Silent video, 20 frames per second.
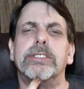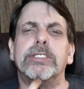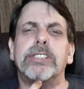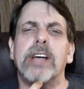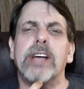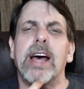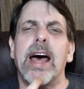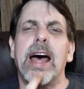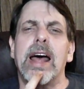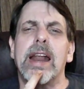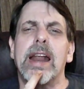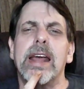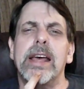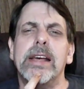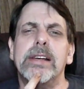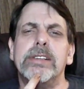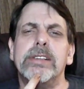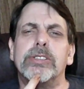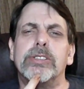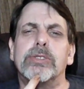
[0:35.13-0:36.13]

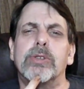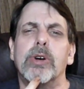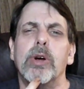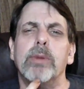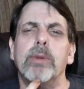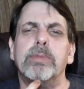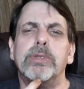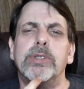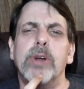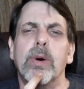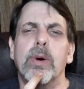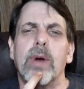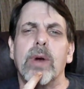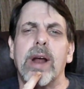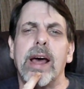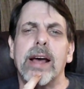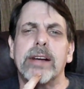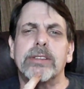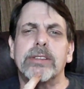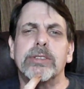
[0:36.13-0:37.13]
Chinese troops doing
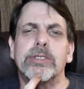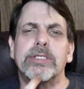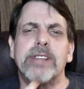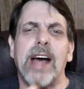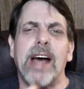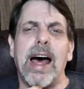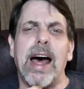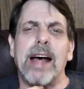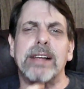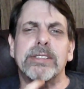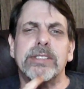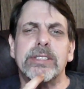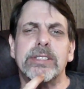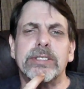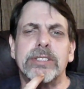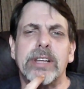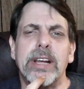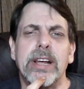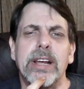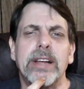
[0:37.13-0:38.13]

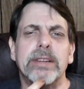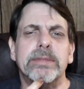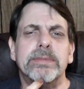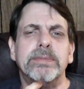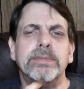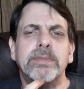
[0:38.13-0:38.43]
exercises in